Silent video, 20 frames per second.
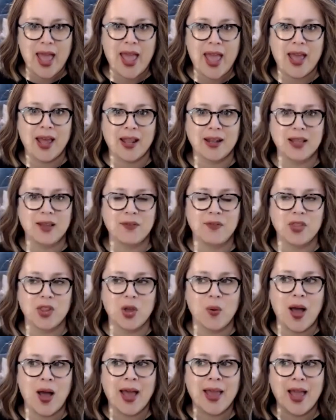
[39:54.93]
And even
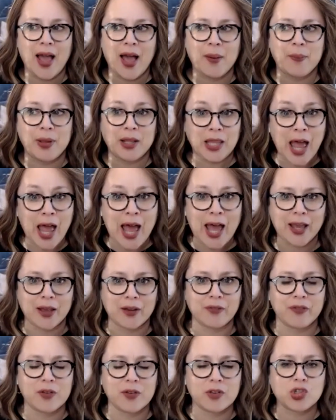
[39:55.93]
though I am
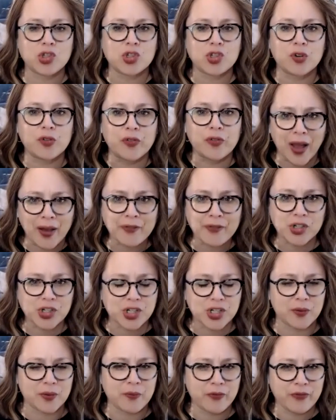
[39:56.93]
alive,
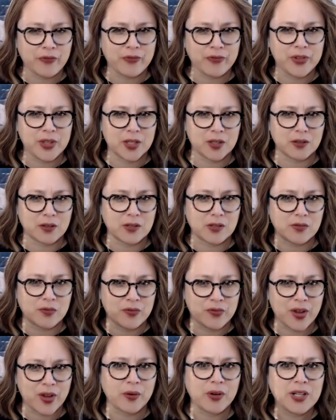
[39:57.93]
survivorship feels
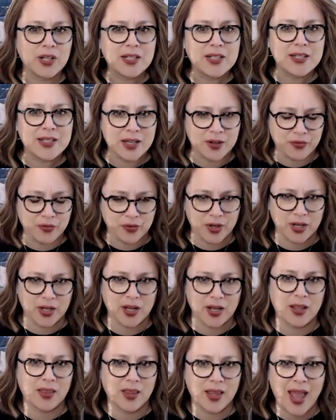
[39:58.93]
very different
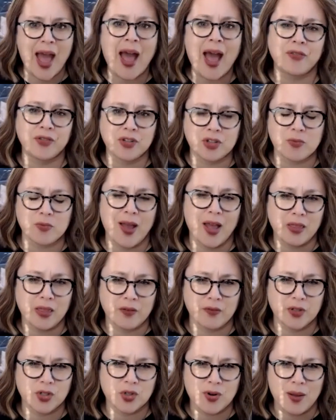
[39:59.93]
in the aftermath
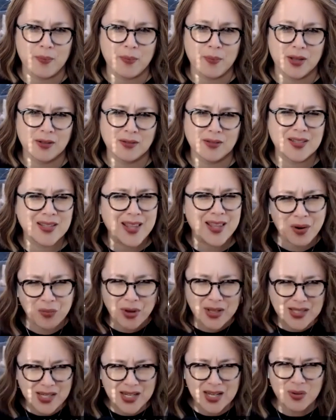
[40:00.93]
of a trauma. Does that
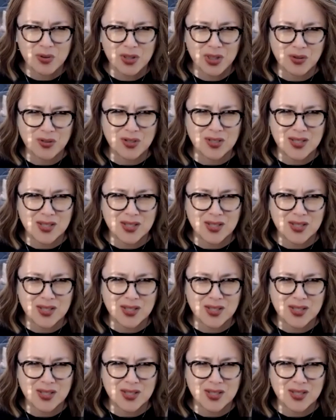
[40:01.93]
resonate with you?